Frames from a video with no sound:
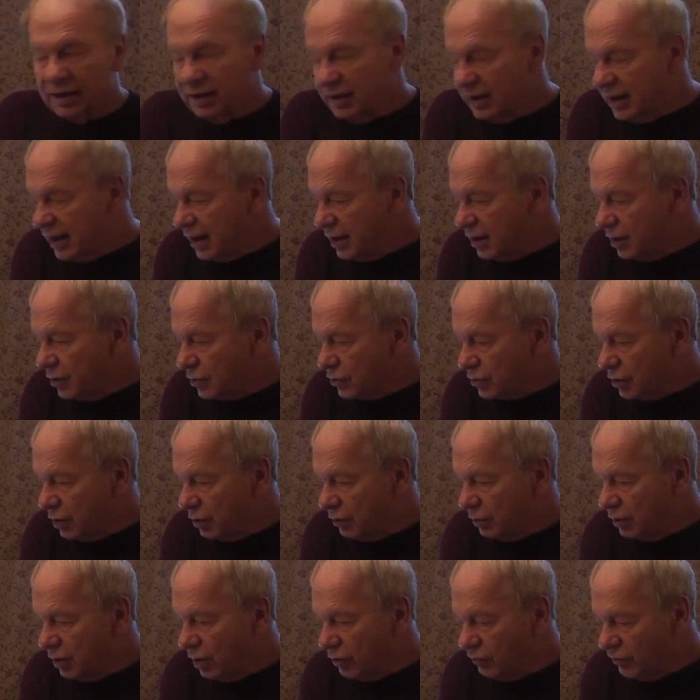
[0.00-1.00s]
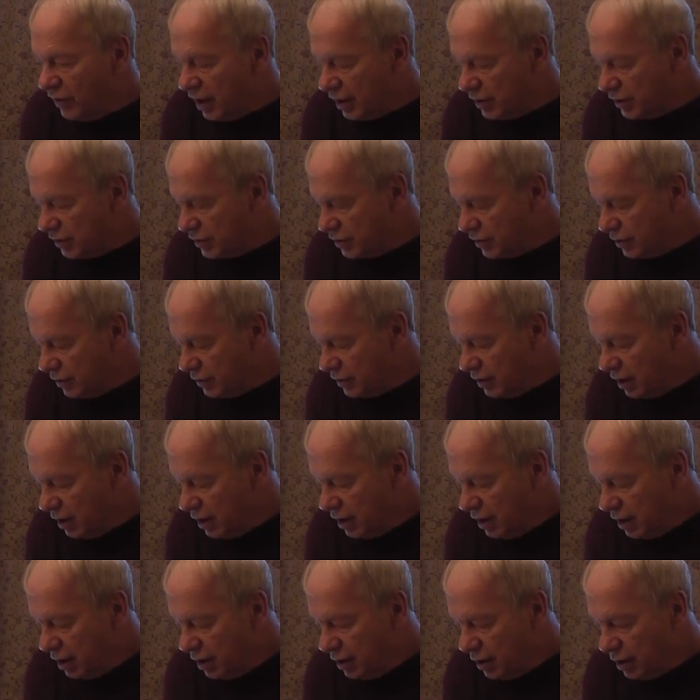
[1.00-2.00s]
get your drone registered.
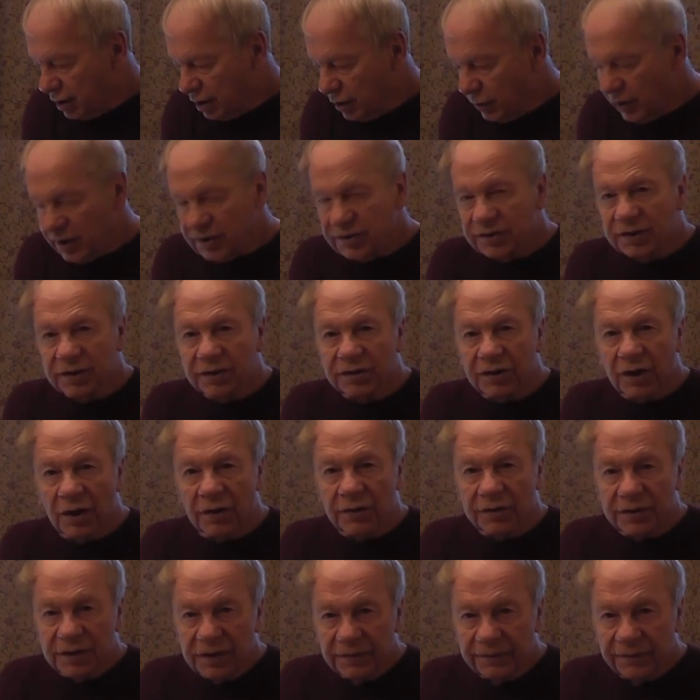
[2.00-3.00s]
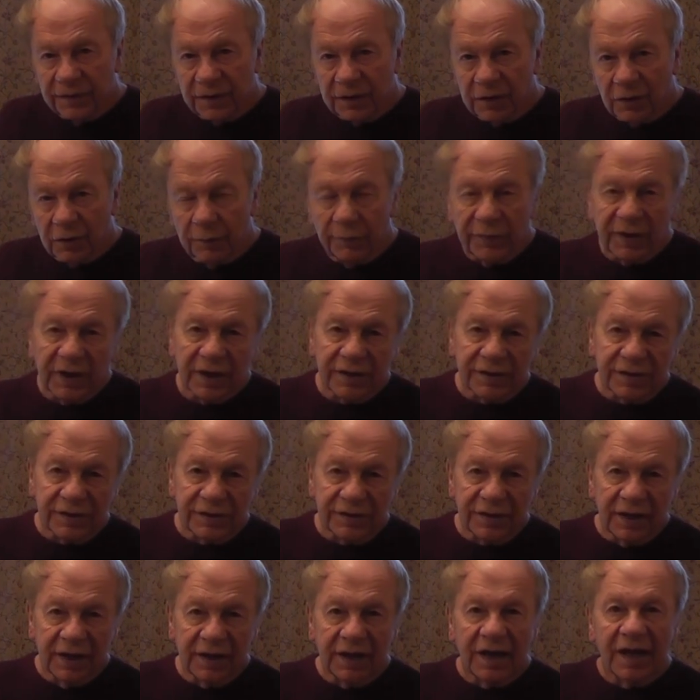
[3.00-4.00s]
The questions aren't difficult, but as I
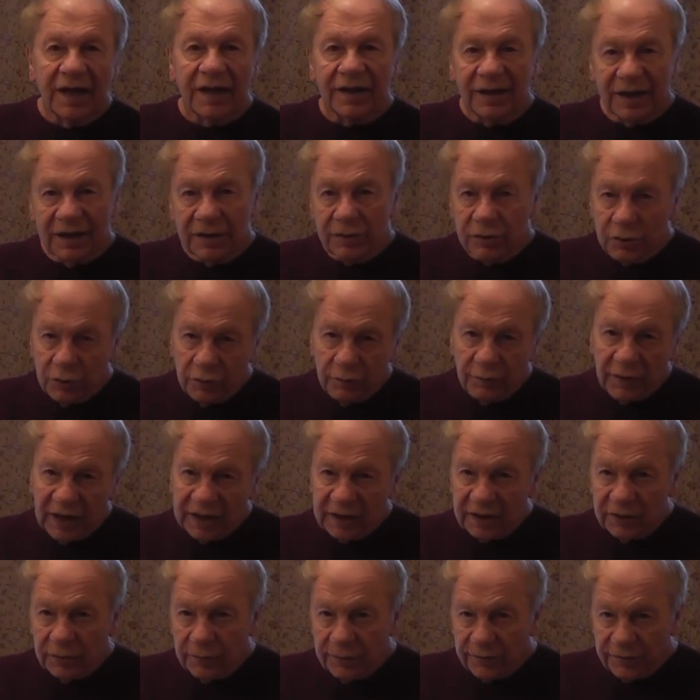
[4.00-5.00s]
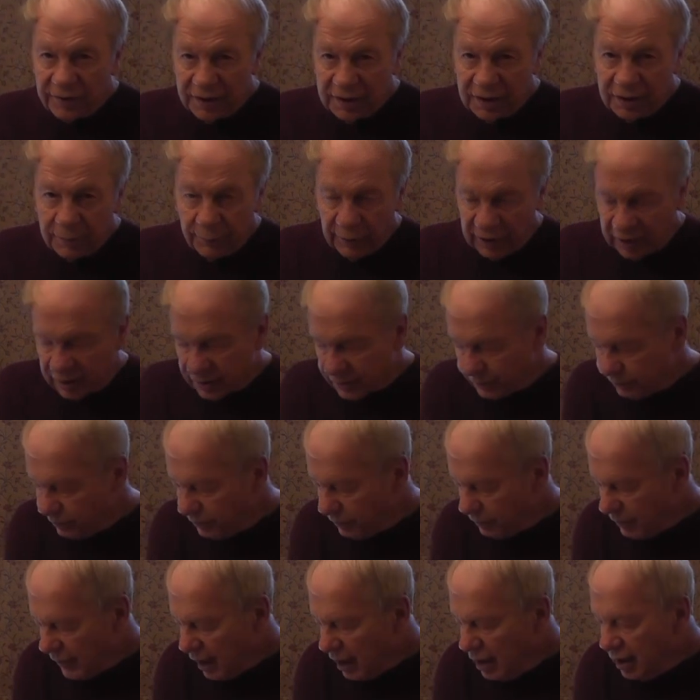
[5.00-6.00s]
said, they do make you think a bit.
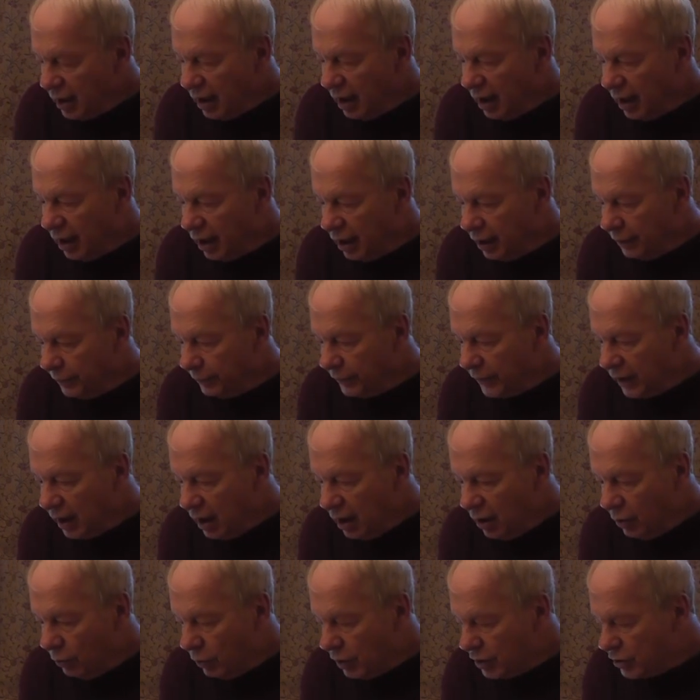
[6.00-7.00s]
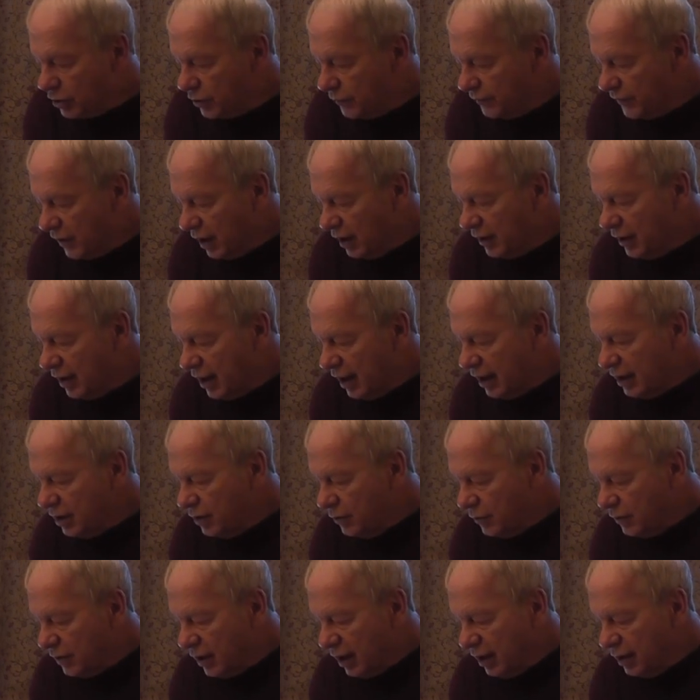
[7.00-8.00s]
Once you've done that,
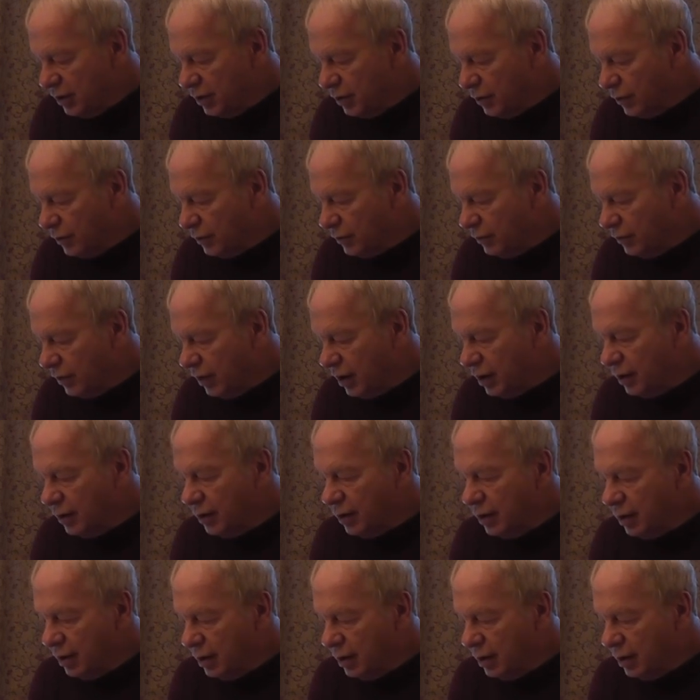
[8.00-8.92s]
you get your